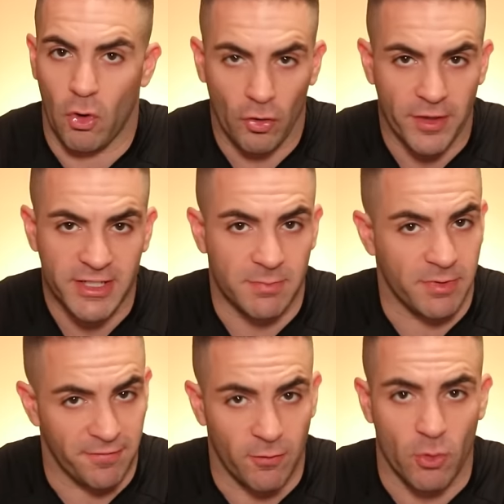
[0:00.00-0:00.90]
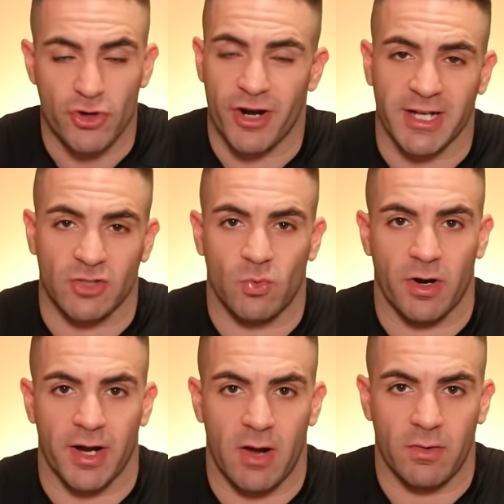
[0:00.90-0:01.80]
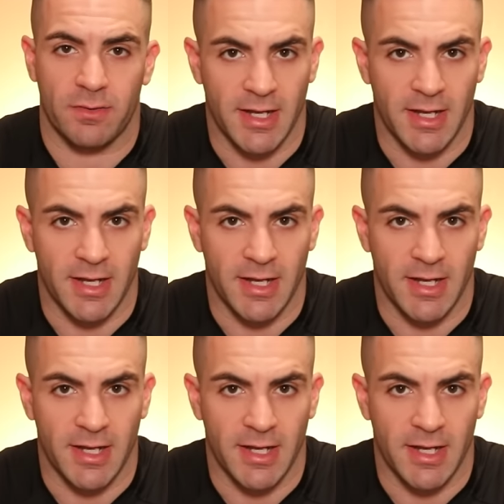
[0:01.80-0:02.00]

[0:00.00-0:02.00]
All this before your next workout.